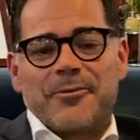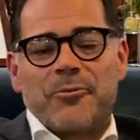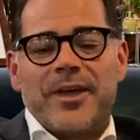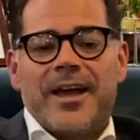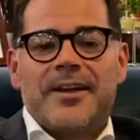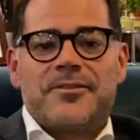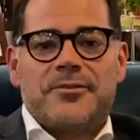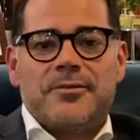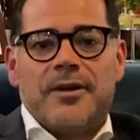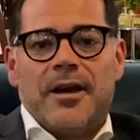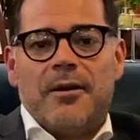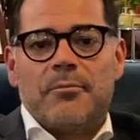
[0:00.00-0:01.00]
We had
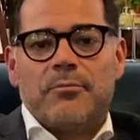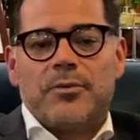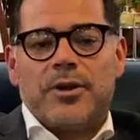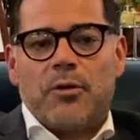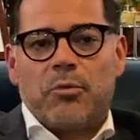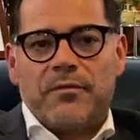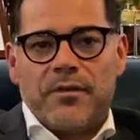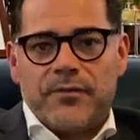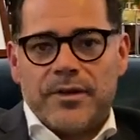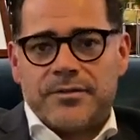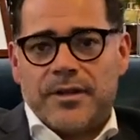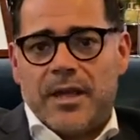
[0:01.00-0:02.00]
to. We've
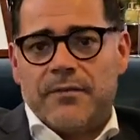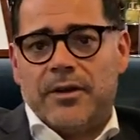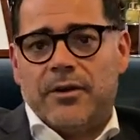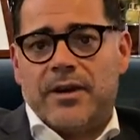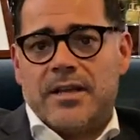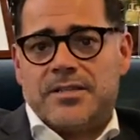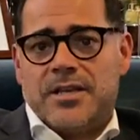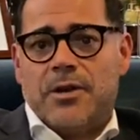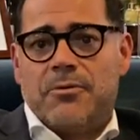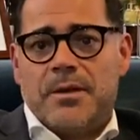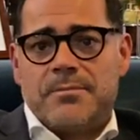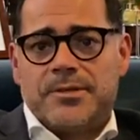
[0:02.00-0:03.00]
invested heavily on our
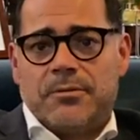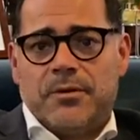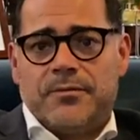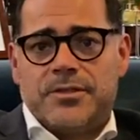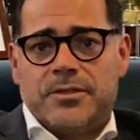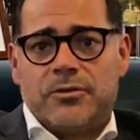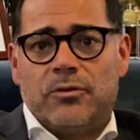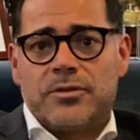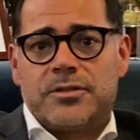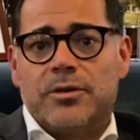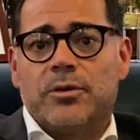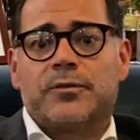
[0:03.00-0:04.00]
CRM, so we've just
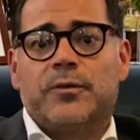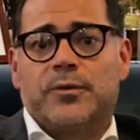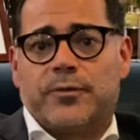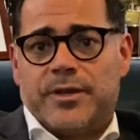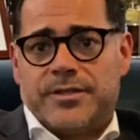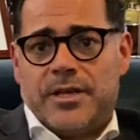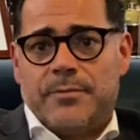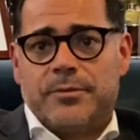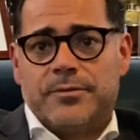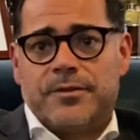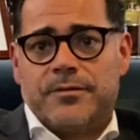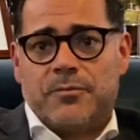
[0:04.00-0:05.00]
launched Salesforce, for example,
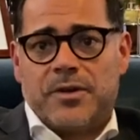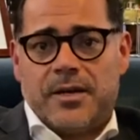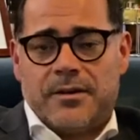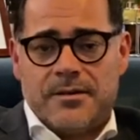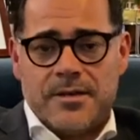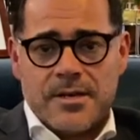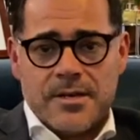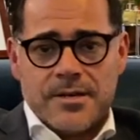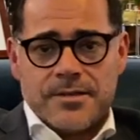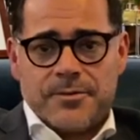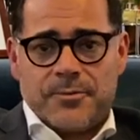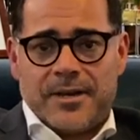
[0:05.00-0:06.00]
so mm-hmm. that we
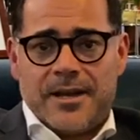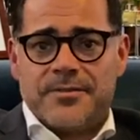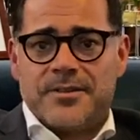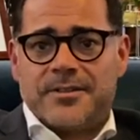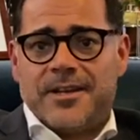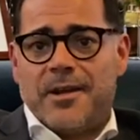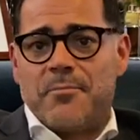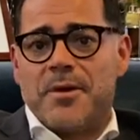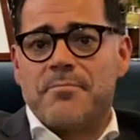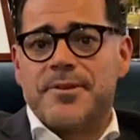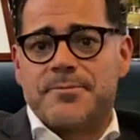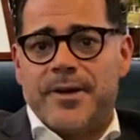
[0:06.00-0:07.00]
can understand our
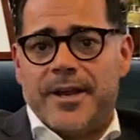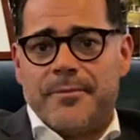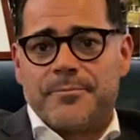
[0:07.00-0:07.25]
members better.